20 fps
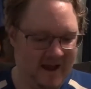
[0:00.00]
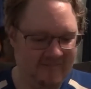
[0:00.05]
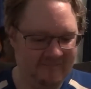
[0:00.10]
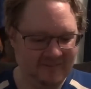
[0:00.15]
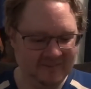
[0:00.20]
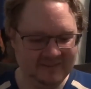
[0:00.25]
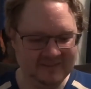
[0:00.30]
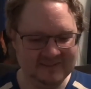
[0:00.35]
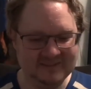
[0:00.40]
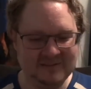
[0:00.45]
I
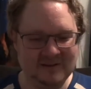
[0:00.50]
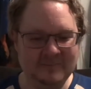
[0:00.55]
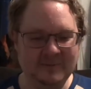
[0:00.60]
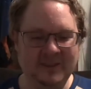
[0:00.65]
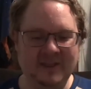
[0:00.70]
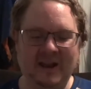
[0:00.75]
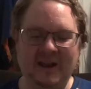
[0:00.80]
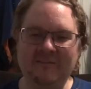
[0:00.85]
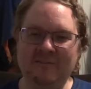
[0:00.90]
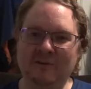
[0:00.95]
think this could be
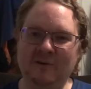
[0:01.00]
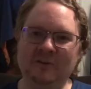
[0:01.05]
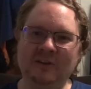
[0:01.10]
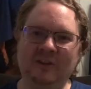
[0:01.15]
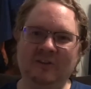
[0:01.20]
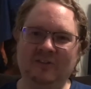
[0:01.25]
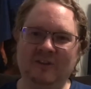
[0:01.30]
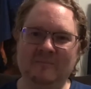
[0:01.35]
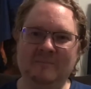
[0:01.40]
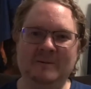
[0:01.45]
that I've heard
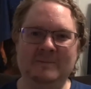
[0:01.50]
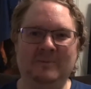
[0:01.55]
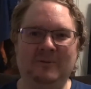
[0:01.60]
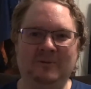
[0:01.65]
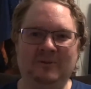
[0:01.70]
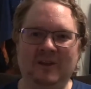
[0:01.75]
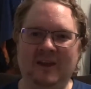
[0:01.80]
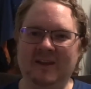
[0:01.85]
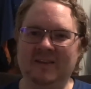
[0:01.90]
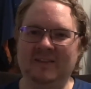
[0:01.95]
that some people
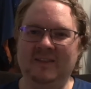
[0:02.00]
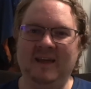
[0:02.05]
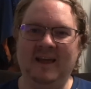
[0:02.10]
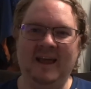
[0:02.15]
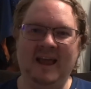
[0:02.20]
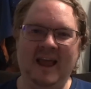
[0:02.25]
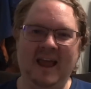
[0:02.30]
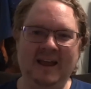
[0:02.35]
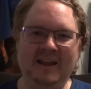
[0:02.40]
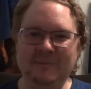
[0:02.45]
say
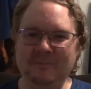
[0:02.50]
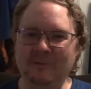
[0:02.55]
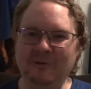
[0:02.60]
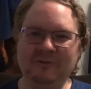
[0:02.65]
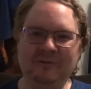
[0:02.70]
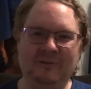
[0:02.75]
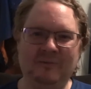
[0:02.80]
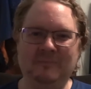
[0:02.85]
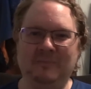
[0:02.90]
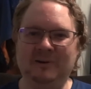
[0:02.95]
that
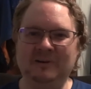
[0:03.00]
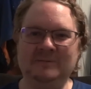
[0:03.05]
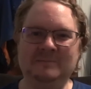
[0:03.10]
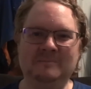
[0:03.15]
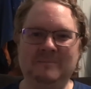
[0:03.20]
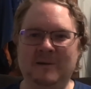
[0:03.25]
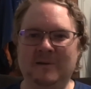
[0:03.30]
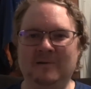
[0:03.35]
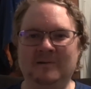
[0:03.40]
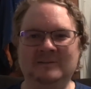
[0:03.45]
animals are much
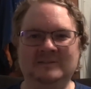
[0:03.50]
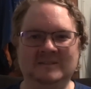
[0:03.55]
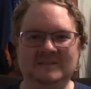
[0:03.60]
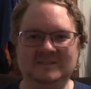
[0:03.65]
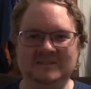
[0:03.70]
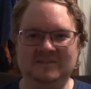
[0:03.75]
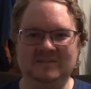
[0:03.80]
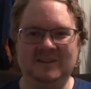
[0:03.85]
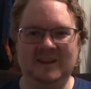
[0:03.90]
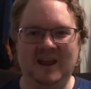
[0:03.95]
better a
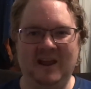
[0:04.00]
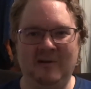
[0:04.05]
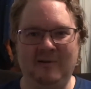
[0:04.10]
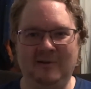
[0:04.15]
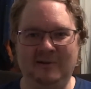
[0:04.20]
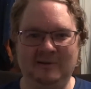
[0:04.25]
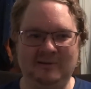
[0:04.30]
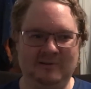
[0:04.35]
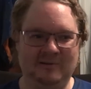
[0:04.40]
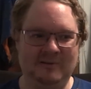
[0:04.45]
judge of
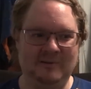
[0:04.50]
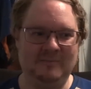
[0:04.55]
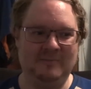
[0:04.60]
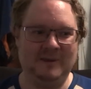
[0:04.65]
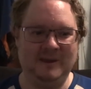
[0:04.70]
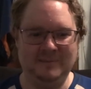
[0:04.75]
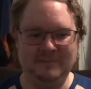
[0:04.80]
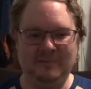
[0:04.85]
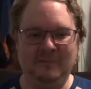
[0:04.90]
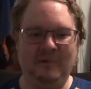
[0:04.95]
character than
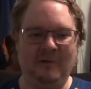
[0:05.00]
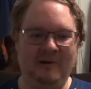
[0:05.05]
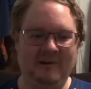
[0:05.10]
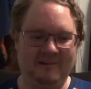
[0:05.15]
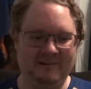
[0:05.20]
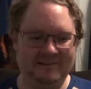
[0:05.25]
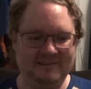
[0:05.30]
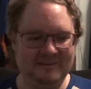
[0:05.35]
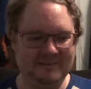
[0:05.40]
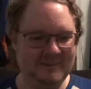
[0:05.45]
people
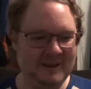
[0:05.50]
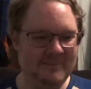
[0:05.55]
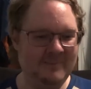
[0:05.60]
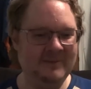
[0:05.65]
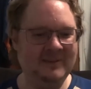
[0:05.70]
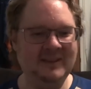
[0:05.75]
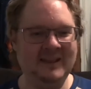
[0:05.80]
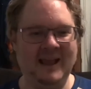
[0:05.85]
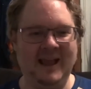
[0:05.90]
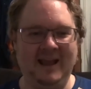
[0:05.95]
are. So
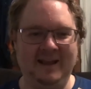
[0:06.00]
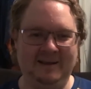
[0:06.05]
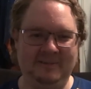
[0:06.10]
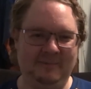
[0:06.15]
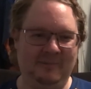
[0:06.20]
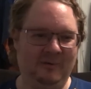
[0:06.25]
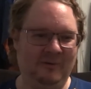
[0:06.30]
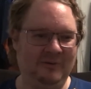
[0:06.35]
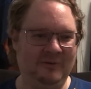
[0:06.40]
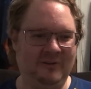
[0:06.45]
maybe the
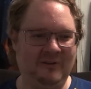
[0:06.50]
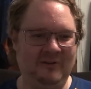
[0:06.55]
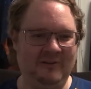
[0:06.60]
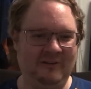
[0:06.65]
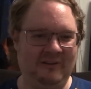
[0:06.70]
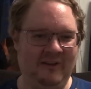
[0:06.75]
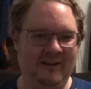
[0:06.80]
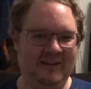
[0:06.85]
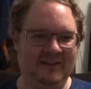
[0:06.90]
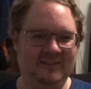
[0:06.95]
animals are
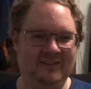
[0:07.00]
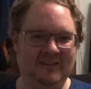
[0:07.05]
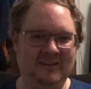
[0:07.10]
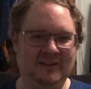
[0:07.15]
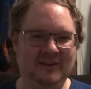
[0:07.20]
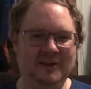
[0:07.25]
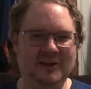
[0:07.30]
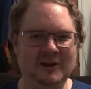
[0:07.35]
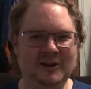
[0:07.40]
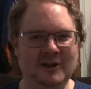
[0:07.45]
like
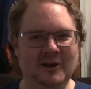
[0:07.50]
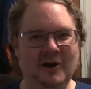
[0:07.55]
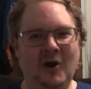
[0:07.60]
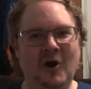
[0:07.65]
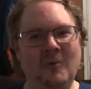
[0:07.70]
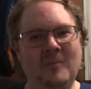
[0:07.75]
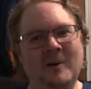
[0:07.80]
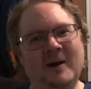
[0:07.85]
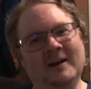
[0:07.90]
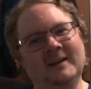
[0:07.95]
seeing,
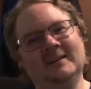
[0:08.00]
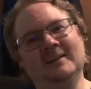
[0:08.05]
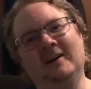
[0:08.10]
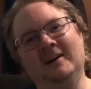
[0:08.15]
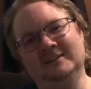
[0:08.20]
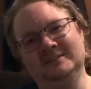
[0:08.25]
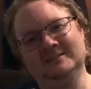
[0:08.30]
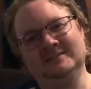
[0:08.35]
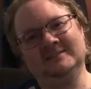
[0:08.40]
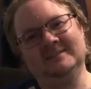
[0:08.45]
oh my
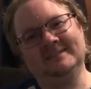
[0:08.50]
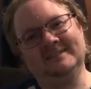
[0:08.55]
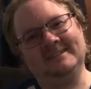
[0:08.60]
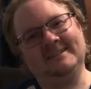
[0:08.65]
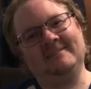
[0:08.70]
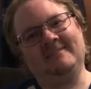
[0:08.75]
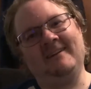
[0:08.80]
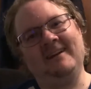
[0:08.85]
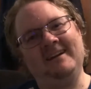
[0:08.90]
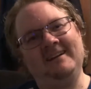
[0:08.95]
gosh, you're this
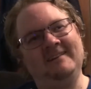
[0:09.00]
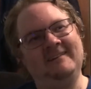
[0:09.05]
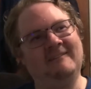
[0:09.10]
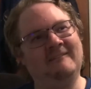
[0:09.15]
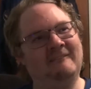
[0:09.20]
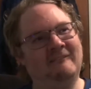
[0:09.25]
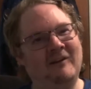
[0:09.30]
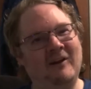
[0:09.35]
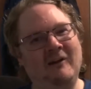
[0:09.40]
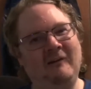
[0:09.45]
great
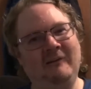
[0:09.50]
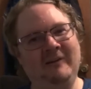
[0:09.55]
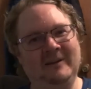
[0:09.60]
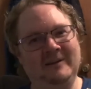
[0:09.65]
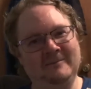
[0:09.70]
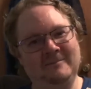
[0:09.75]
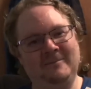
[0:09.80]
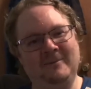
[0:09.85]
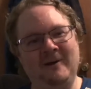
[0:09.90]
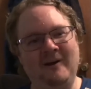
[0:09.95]

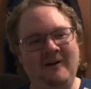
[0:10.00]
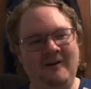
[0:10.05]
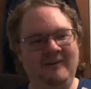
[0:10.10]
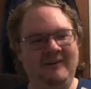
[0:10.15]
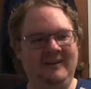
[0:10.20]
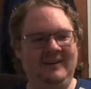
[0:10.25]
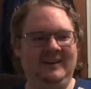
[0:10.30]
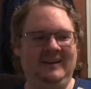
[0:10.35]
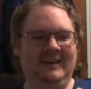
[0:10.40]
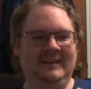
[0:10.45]
heroic
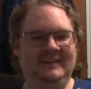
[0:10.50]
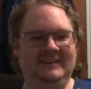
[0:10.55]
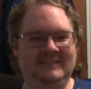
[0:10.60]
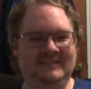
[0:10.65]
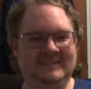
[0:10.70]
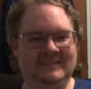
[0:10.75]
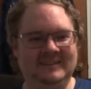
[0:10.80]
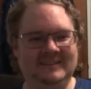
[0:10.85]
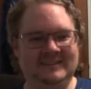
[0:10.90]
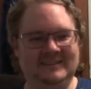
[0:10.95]
pony and you're
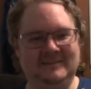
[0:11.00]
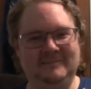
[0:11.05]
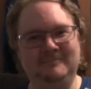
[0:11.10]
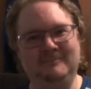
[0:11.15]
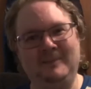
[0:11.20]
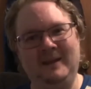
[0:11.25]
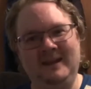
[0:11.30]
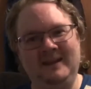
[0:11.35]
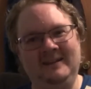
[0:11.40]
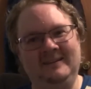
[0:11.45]
just
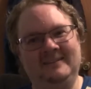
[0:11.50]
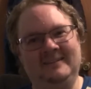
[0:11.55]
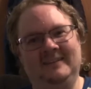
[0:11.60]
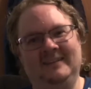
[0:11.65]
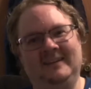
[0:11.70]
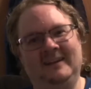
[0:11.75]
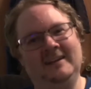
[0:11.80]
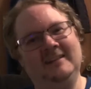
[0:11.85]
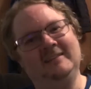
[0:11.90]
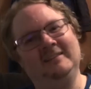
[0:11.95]

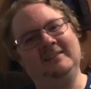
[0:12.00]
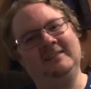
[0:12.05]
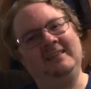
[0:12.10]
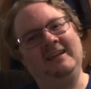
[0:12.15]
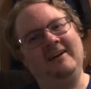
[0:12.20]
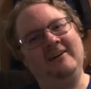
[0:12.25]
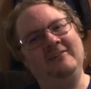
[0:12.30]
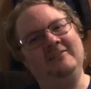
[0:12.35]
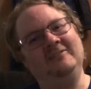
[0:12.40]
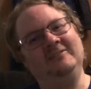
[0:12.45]
amazing. I
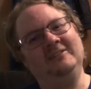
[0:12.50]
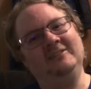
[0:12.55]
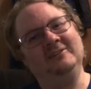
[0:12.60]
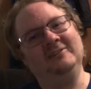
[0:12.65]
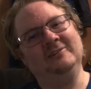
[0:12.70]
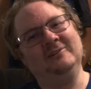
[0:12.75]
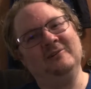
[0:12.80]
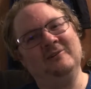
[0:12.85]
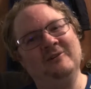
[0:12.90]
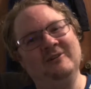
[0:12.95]
love
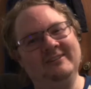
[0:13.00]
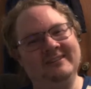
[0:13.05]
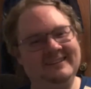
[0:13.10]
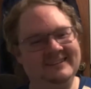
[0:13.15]
you.